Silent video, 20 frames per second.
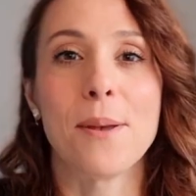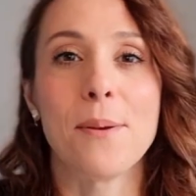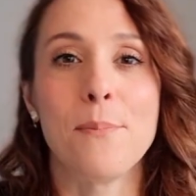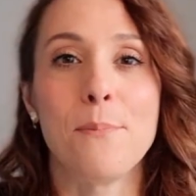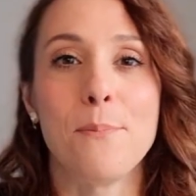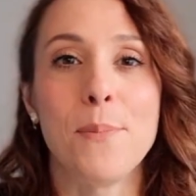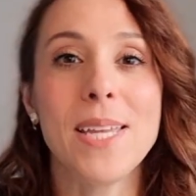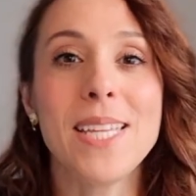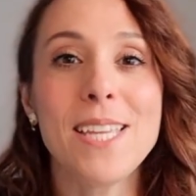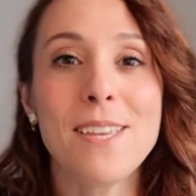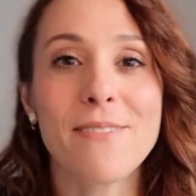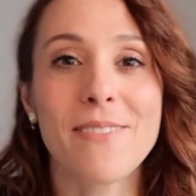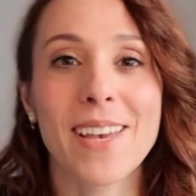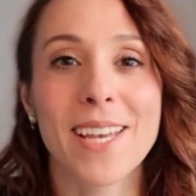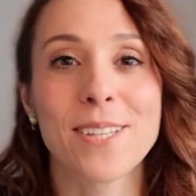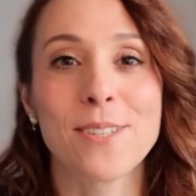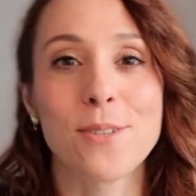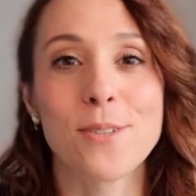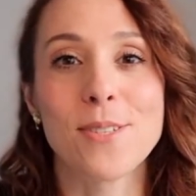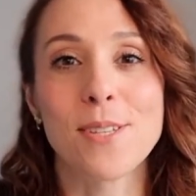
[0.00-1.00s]
Many
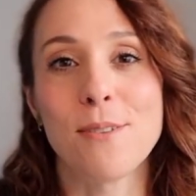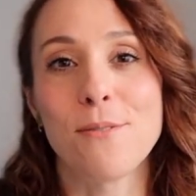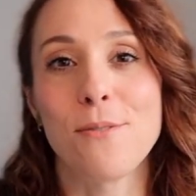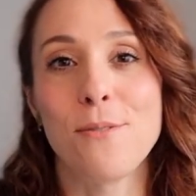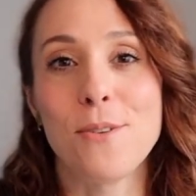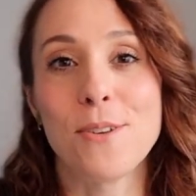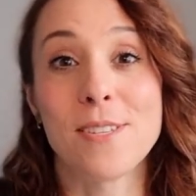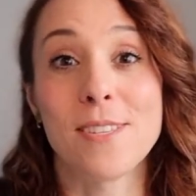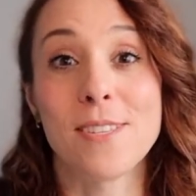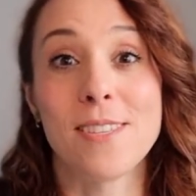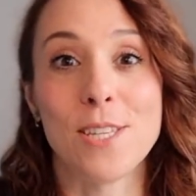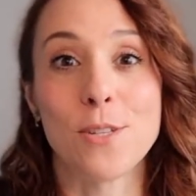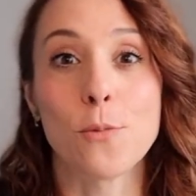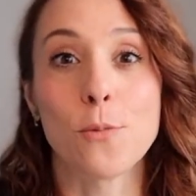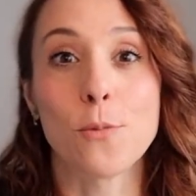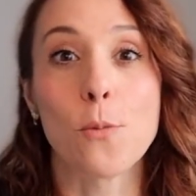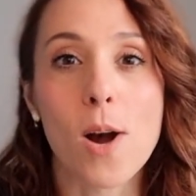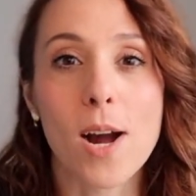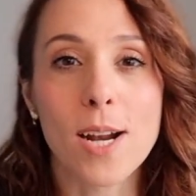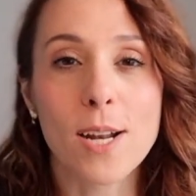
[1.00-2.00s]
factors influence this
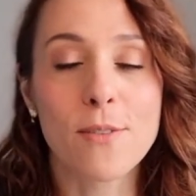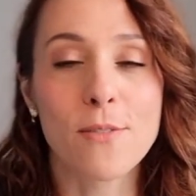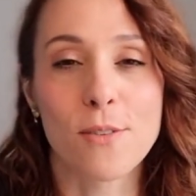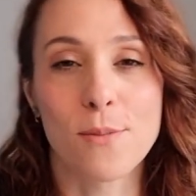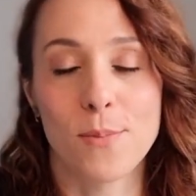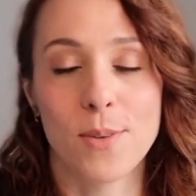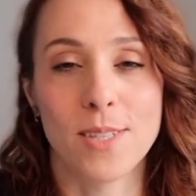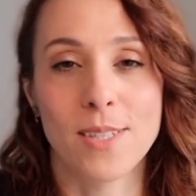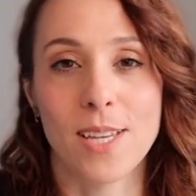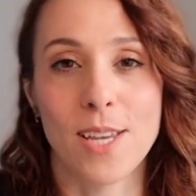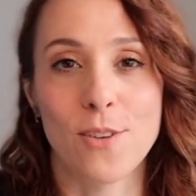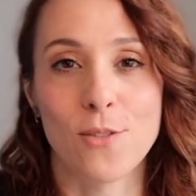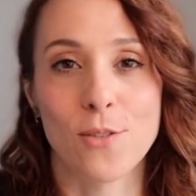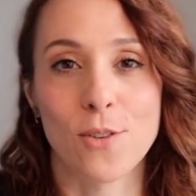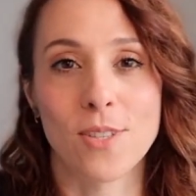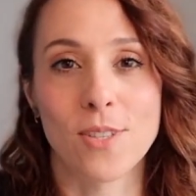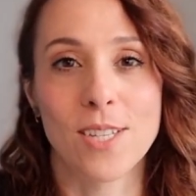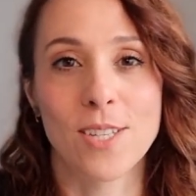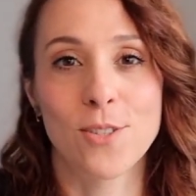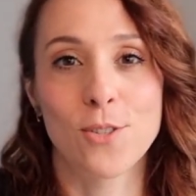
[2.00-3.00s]
wild fermentation,
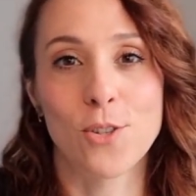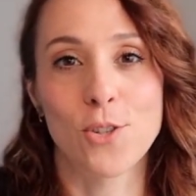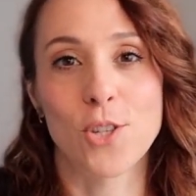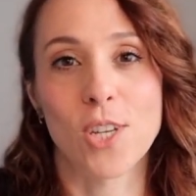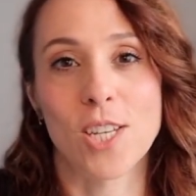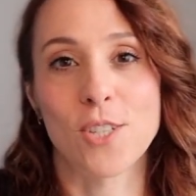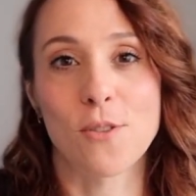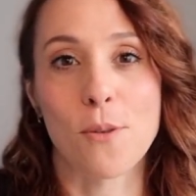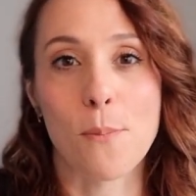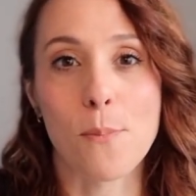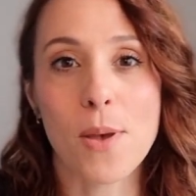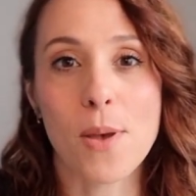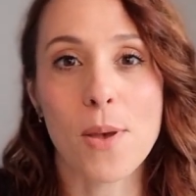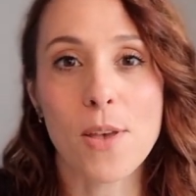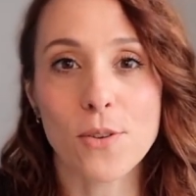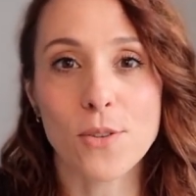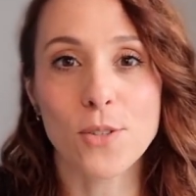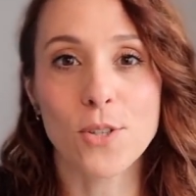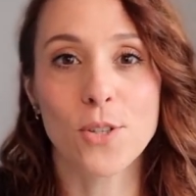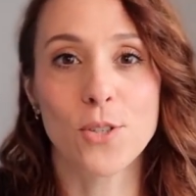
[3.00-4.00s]
such as the
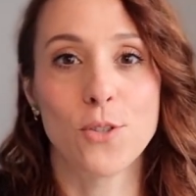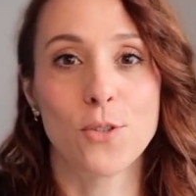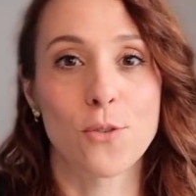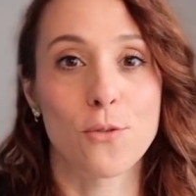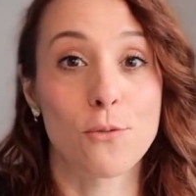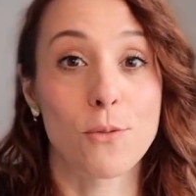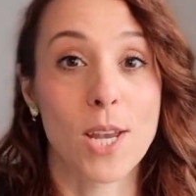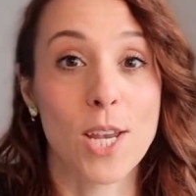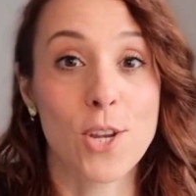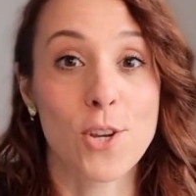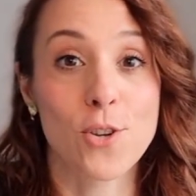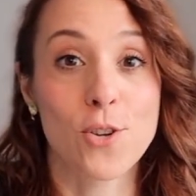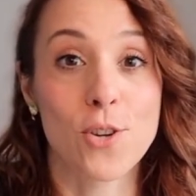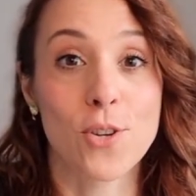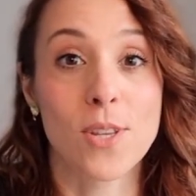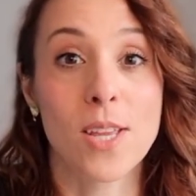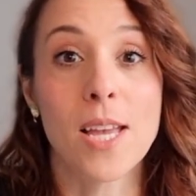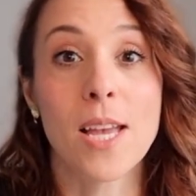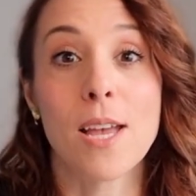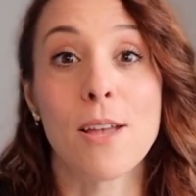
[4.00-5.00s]
method,
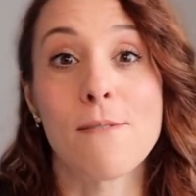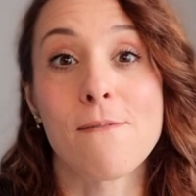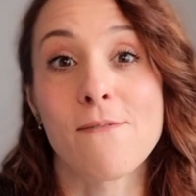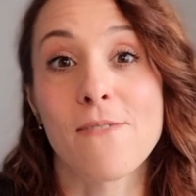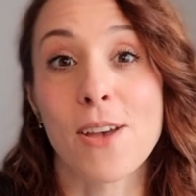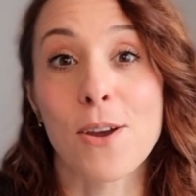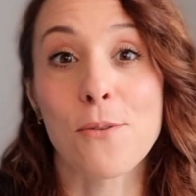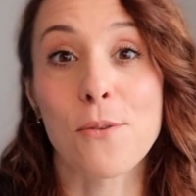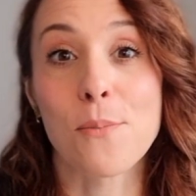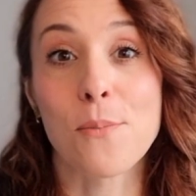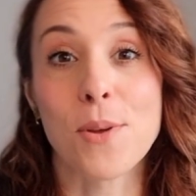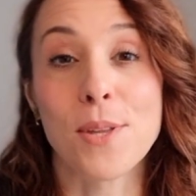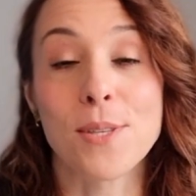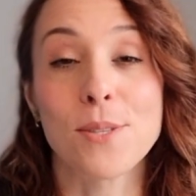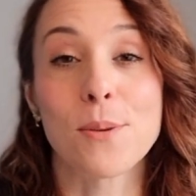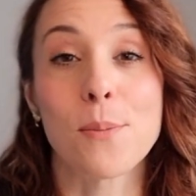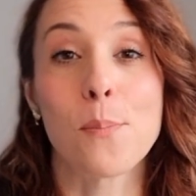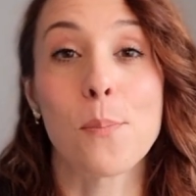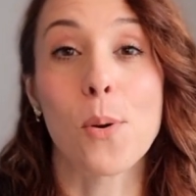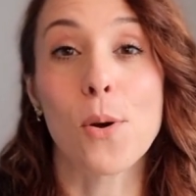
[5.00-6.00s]
duration,
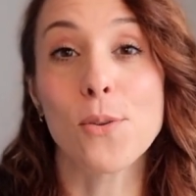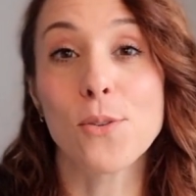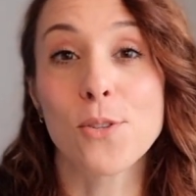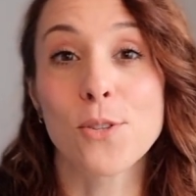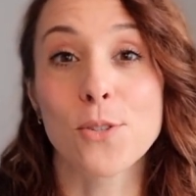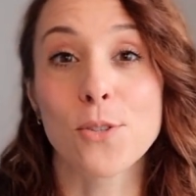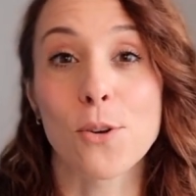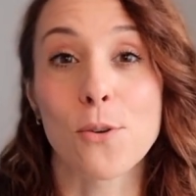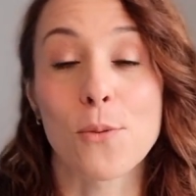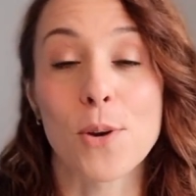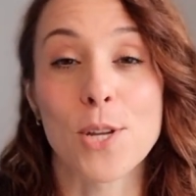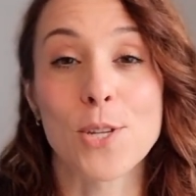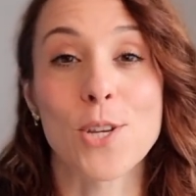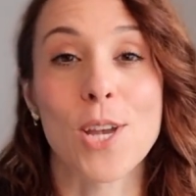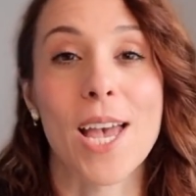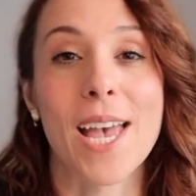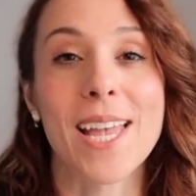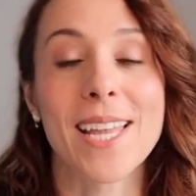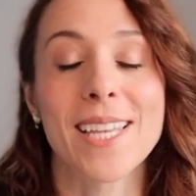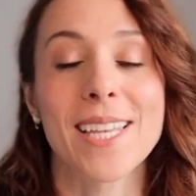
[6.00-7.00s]
environment, pod storage,
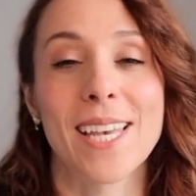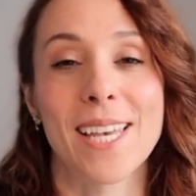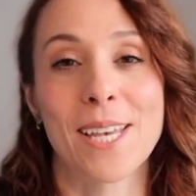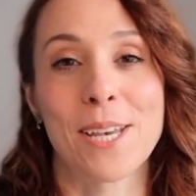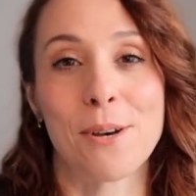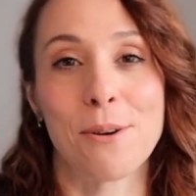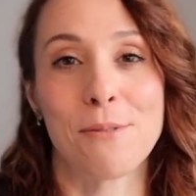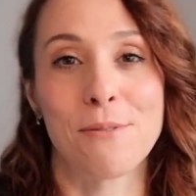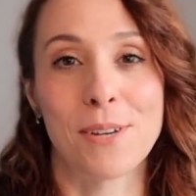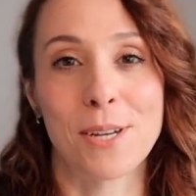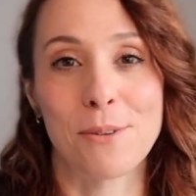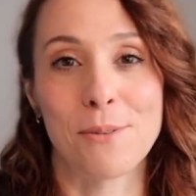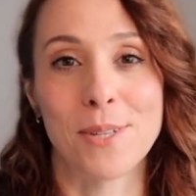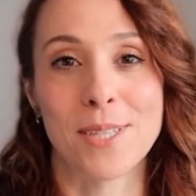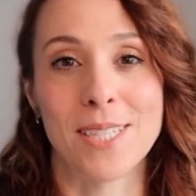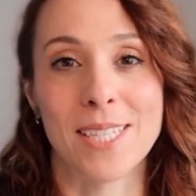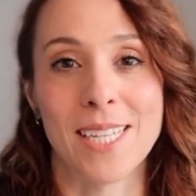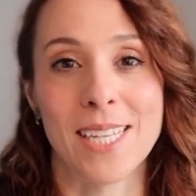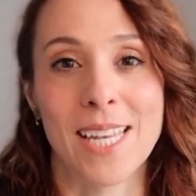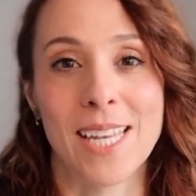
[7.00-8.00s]
and cacao
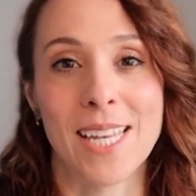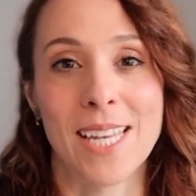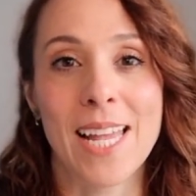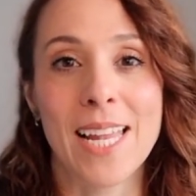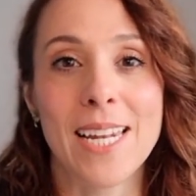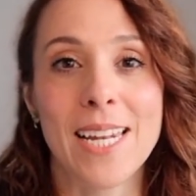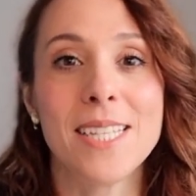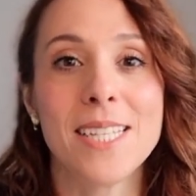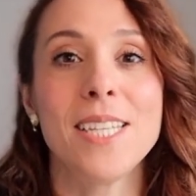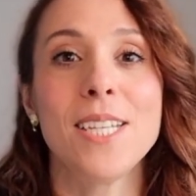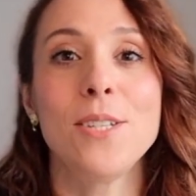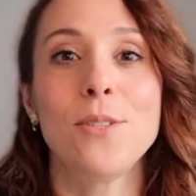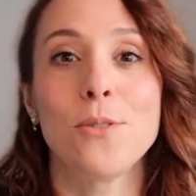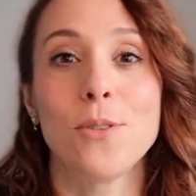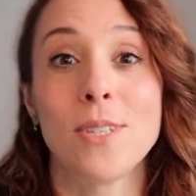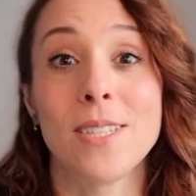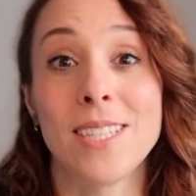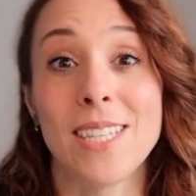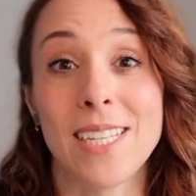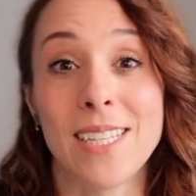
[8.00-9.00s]
variety, leading to
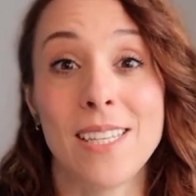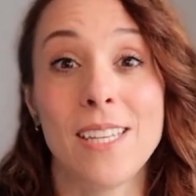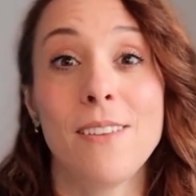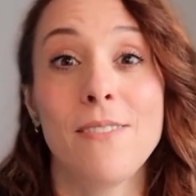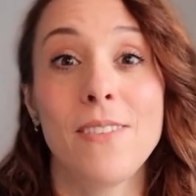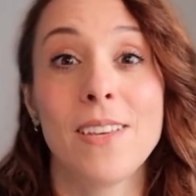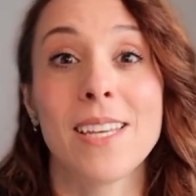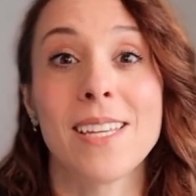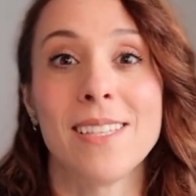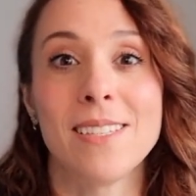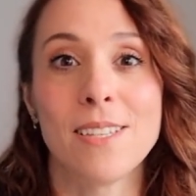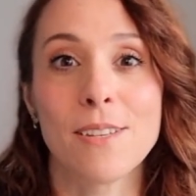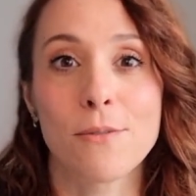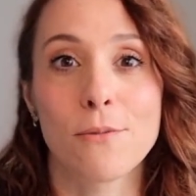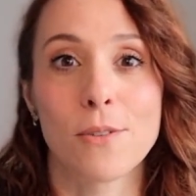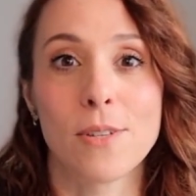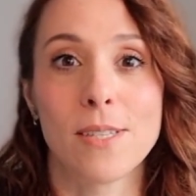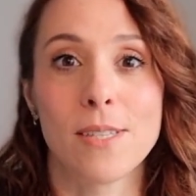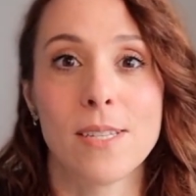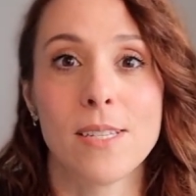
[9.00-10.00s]
significant
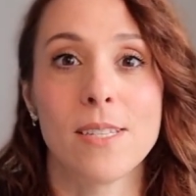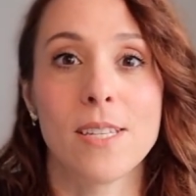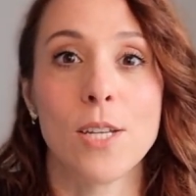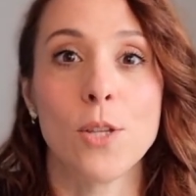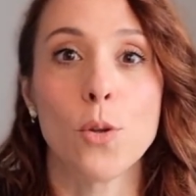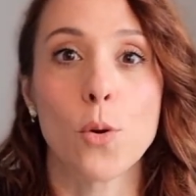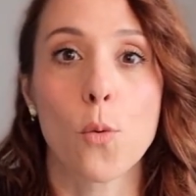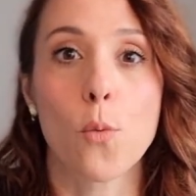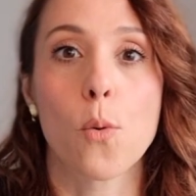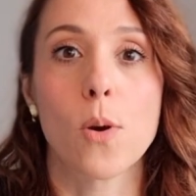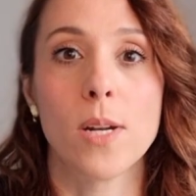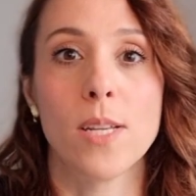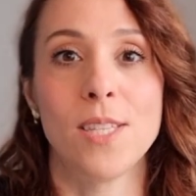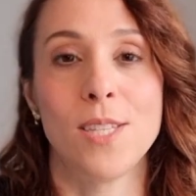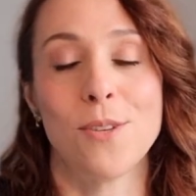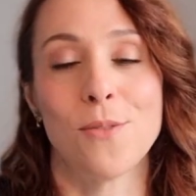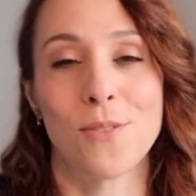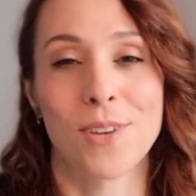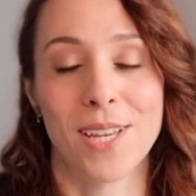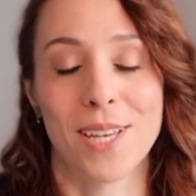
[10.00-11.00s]
differences in the
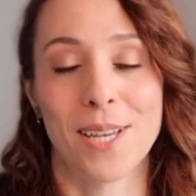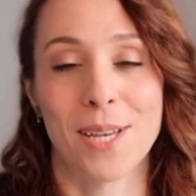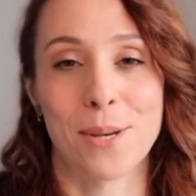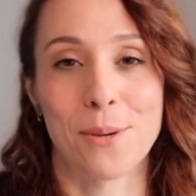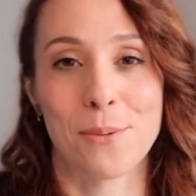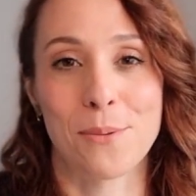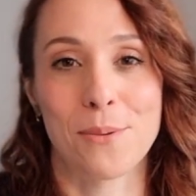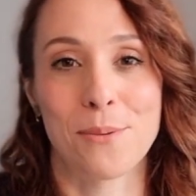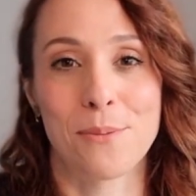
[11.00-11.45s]
quality of cacao.